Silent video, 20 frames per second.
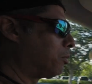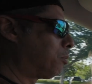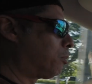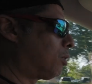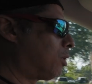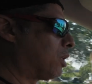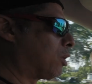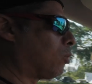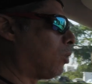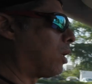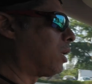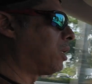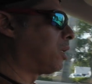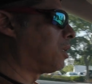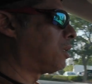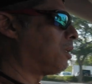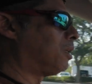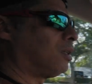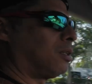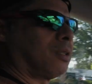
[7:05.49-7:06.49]
Pretty
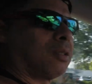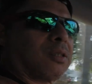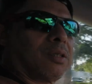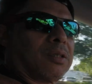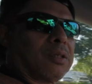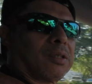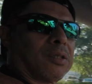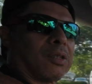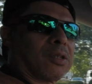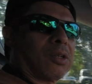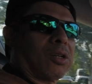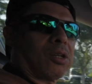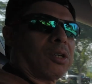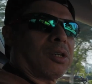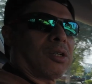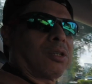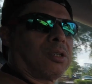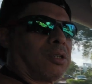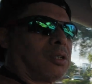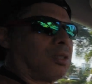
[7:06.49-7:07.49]
quiet, the car.